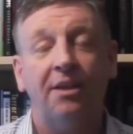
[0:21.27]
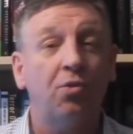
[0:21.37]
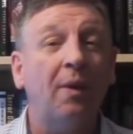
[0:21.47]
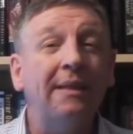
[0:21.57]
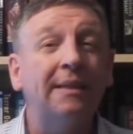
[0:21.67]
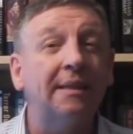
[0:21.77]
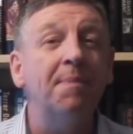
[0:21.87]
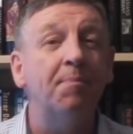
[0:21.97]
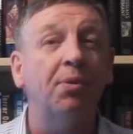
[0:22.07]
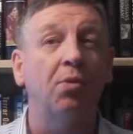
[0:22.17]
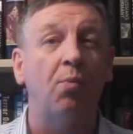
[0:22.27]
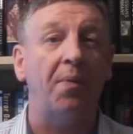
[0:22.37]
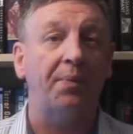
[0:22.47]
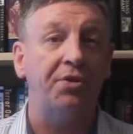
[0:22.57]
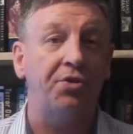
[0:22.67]
It's quite simple
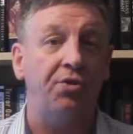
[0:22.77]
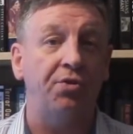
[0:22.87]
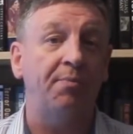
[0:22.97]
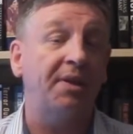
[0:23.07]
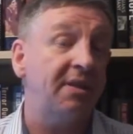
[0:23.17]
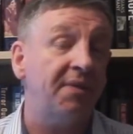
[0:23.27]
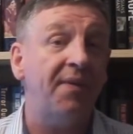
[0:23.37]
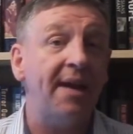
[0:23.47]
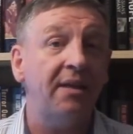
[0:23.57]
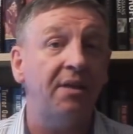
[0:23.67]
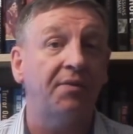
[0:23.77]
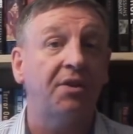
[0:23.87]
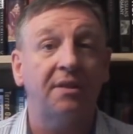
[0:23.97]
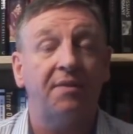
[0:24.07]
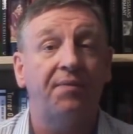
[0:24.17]
what they're doing, but it's effective
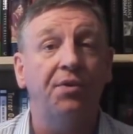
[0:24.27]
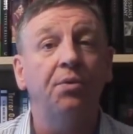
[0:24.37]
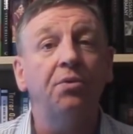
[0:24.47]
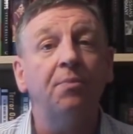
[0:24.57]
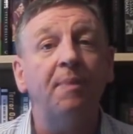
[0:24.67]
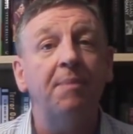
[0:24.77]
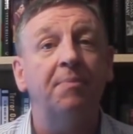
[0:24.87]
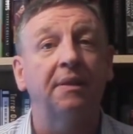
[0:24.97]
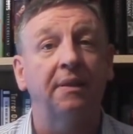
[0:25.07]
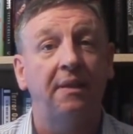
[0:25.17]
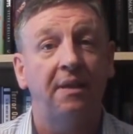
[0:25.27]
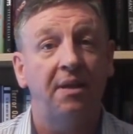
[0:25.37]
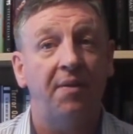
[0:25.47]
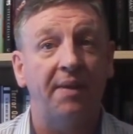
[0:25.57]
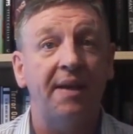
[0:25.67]
because it fools people.
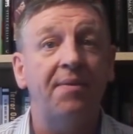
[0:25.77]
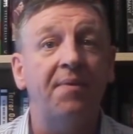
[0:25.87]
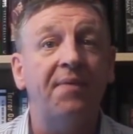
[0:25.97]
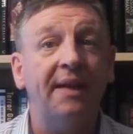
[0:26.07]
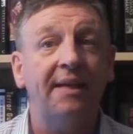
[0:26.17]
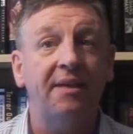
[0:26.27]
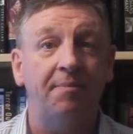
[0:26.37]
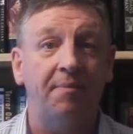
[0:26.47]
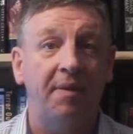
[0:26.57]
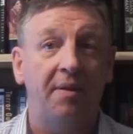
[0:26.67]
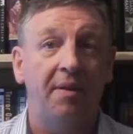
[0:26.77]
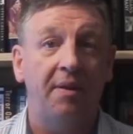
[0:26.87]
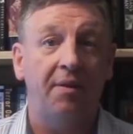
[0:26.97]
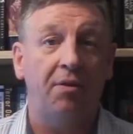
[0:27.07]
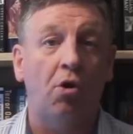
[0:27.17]
They're the victim.
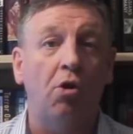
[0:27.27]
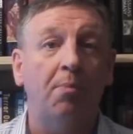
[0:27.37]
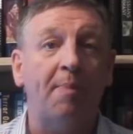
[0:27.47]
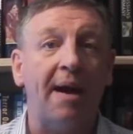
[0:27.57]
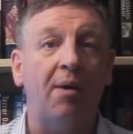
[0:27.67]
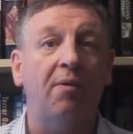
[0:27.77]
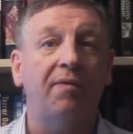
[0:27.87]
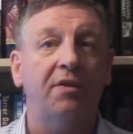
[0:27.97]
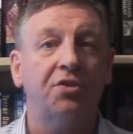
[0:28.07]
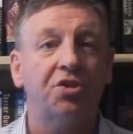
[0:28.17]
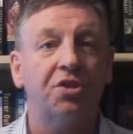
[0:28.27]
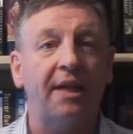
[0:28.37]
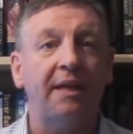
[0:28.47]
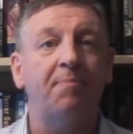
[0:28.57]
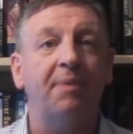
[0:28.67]
The all-powerful
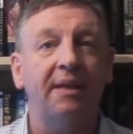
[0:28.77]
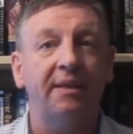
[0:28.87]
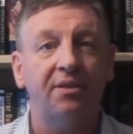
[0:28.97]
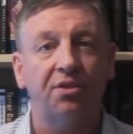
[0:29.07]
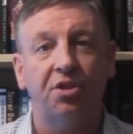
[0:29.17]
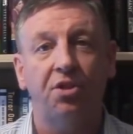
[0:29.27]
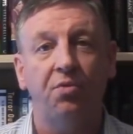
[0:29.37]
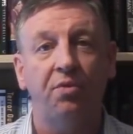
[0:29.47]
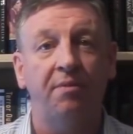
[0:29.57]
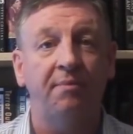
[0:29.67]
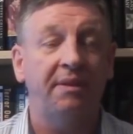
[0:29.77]
state persecuting them.